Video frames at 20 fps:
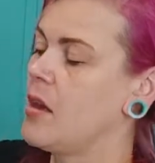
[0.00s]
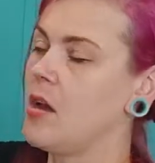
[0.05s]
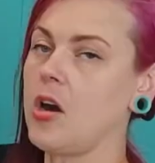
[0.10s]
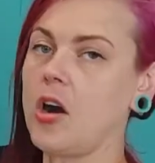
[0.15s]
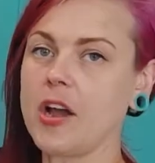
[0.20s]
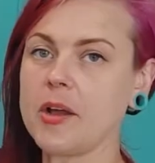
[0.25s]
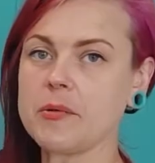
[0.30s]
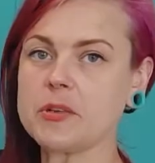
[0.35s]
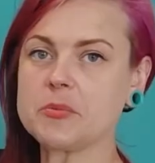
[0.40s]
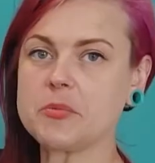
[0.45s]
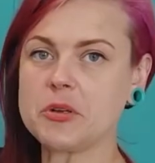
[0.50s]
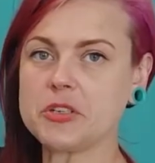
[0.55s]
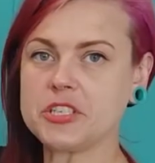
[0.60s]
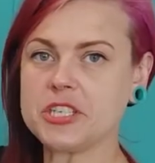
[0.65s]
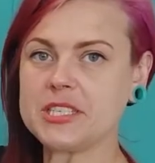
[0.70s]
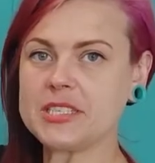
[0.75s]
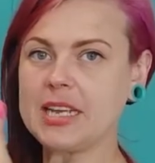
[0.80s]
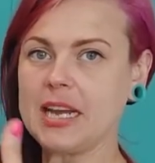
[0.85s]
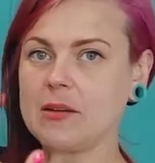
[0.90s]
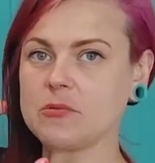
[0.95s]
I always push
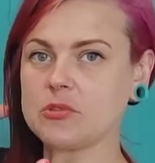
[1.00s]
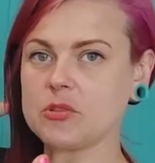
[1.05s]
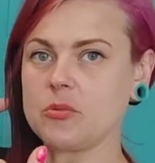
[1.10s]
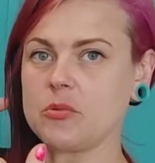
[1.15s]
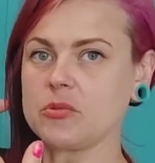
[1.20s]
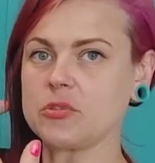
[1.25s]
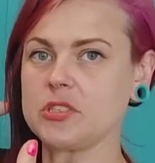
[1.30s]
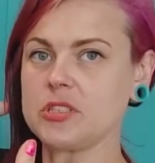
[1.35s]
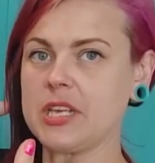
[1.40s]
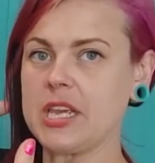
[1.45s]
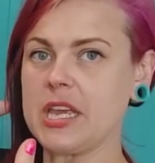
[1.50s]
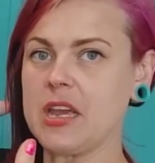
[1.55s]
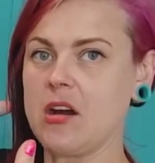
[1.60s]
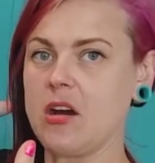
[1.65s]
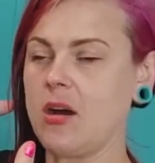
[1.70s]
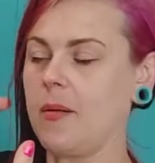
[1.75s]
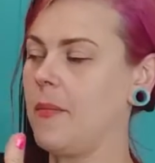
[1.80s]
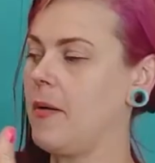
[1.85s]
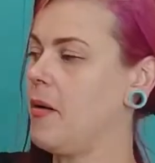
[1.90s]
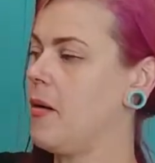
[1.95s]
it down towards the
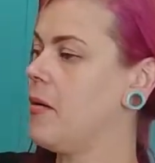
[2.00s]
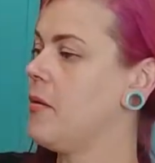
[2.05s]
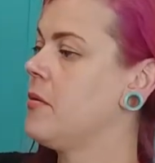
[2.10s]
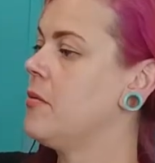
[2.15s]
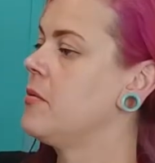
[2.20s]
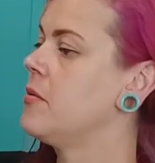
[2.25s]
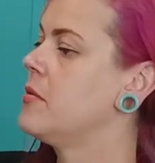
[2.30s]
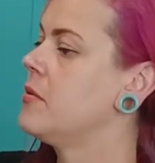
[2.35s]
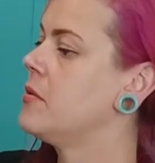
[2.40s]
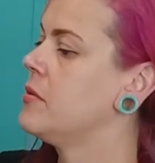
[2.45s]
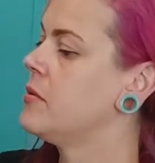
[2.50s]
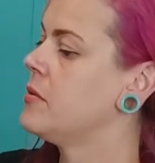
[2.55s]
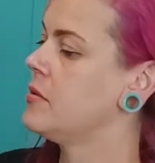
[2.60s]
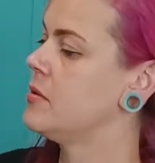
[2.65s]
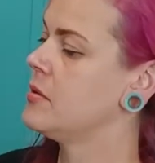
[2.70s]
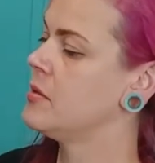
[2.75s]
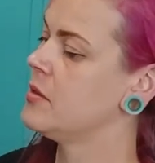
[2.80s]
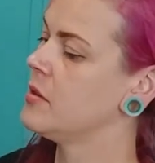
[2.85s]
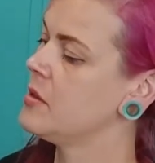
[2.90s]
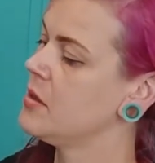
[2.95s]
armhole.
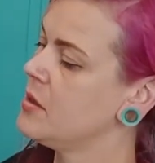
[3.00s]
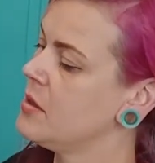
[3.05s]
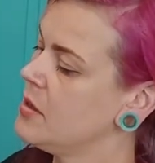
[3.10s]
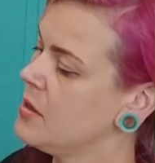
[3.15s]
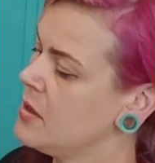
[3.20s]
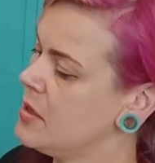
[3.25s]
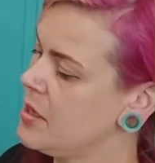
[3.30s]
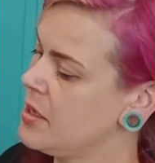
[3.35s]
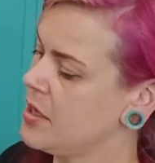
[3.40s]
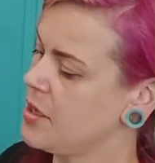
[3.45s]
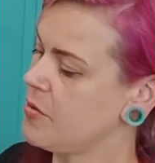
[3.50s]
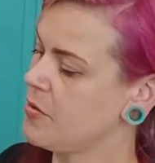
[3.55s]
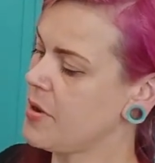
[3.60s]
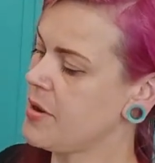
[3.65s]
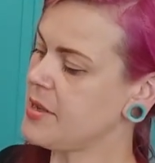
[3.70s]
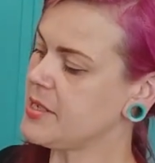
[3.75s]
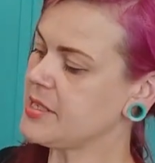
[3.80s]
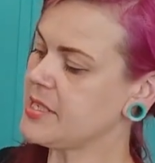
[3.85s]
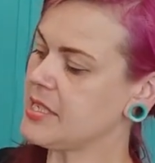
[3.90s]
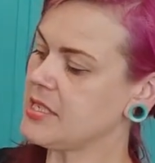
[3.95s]
You'll
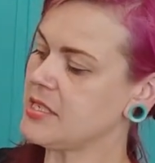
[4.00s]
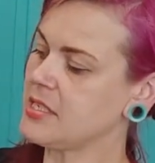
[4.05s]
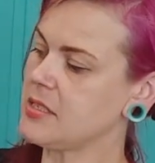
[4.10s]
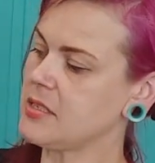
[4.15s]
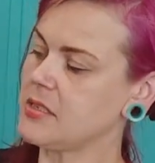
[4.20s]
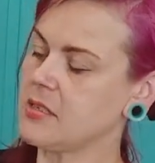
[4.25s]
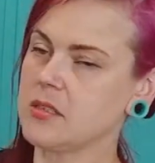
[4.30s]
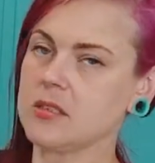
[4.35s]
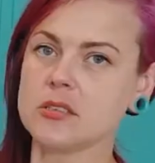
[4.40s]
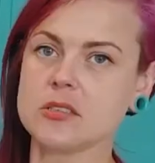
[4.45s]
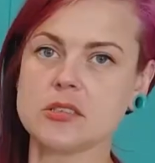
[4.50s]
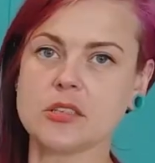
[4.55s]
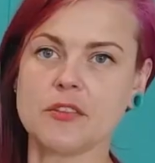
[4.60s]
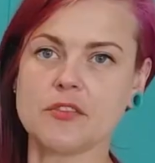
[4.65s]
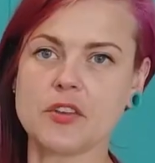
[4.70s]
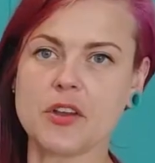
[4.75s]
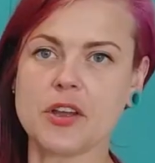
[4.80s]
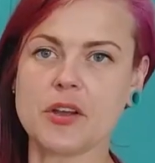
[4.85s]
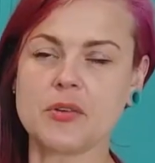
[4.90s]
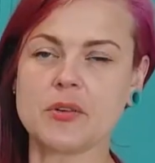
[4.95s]
notice there's stuff
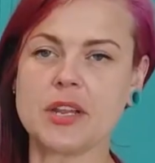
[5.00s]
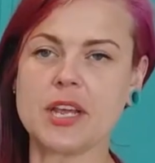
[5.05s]
going on